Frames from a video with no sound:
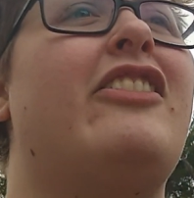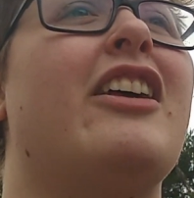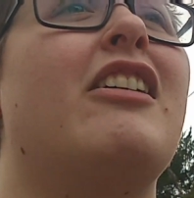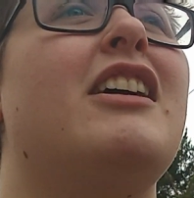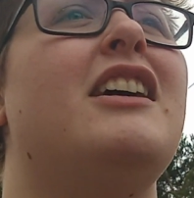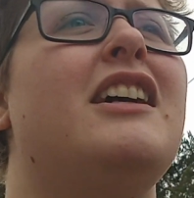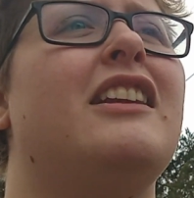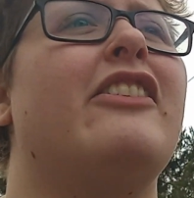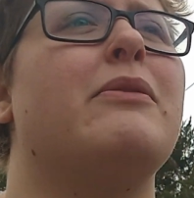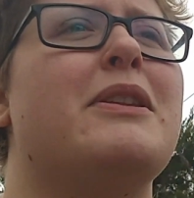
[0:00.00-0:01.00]
Sarah
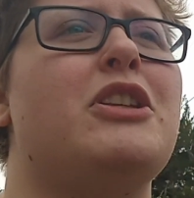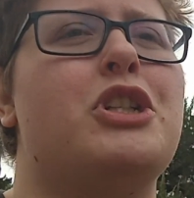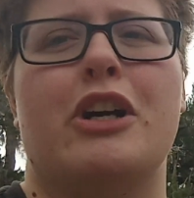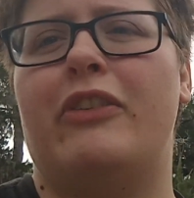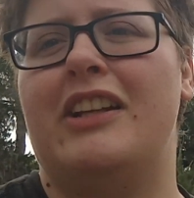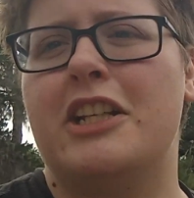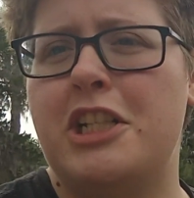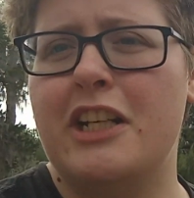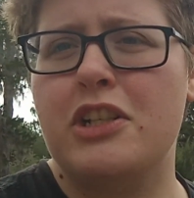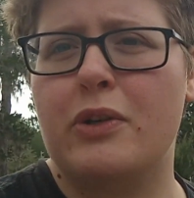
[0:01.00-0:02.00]
Elizabeth Josie, did
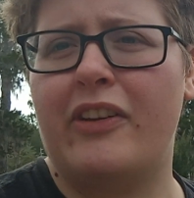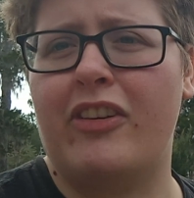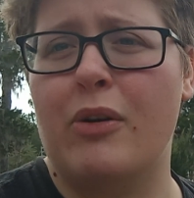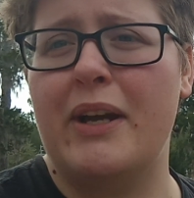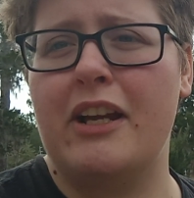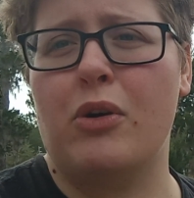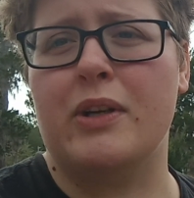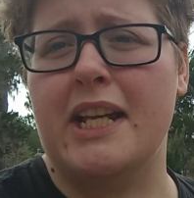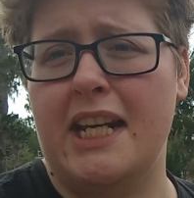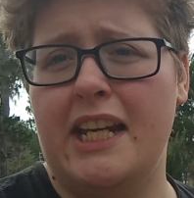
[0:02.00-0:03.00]
she enjoy sewing or
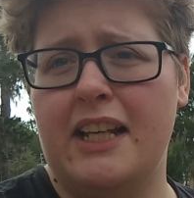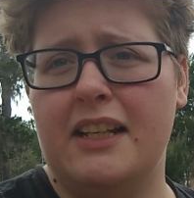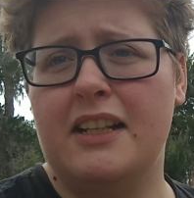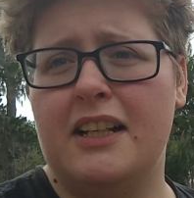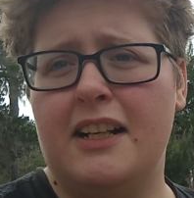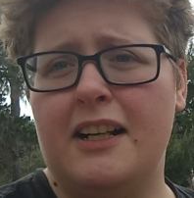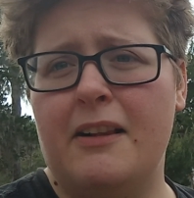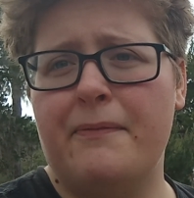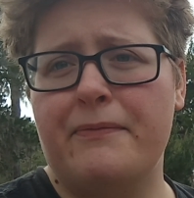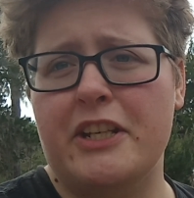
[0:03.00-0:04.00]
knitting?
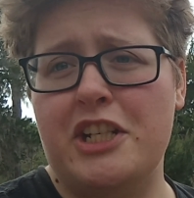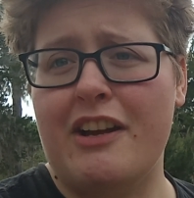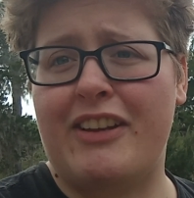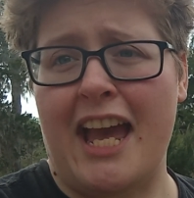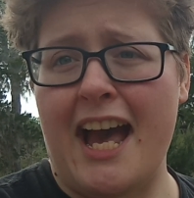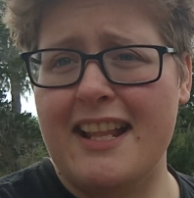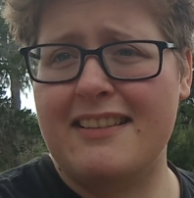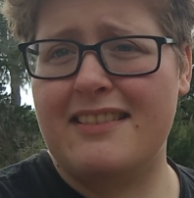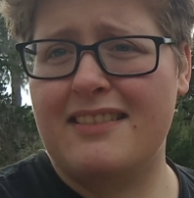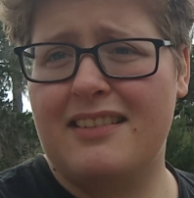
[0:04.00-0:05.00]
Did she have
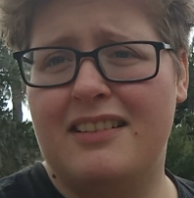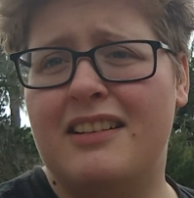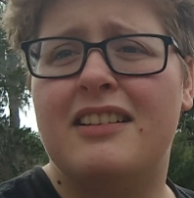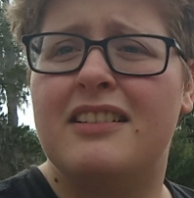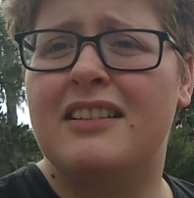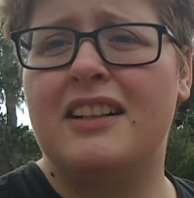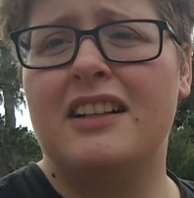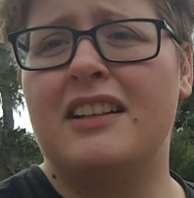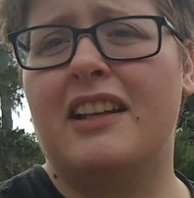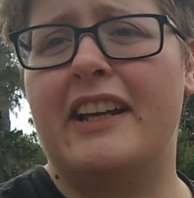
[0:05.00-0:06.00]
cats?
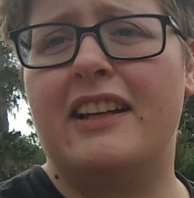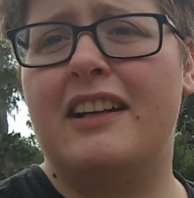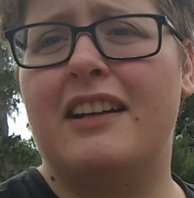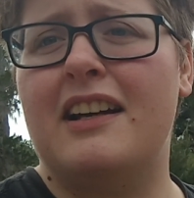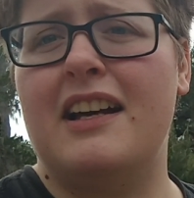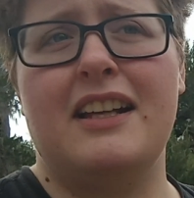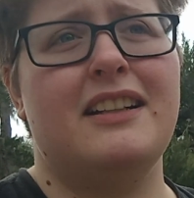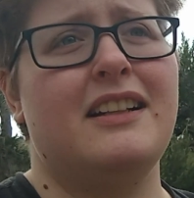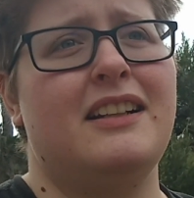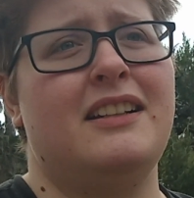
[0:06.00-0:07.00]
Like,
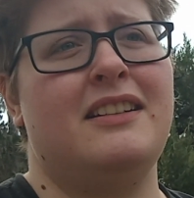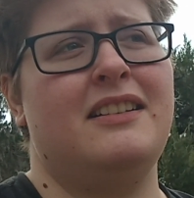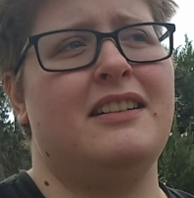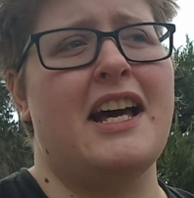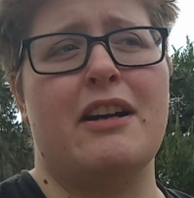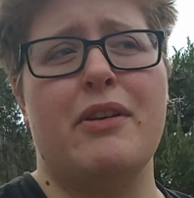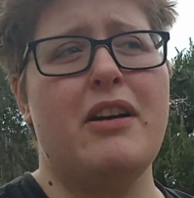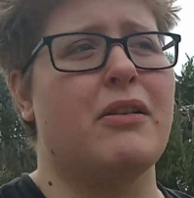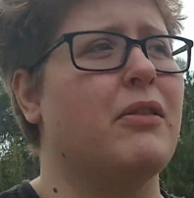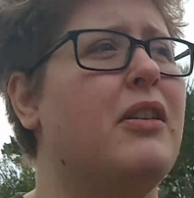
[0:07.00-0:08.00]
I don't
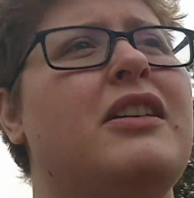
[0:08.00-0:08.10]
know.